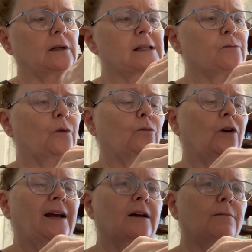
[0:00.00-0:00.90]
It's more
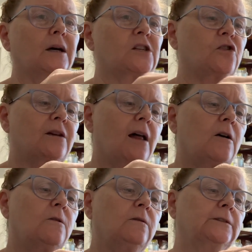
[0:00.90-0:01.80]
like a mustard
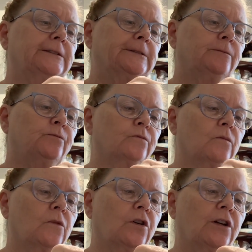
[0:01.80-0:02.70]
yellow.
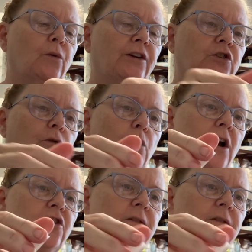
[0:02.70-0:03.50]
You're going to want to do a wash of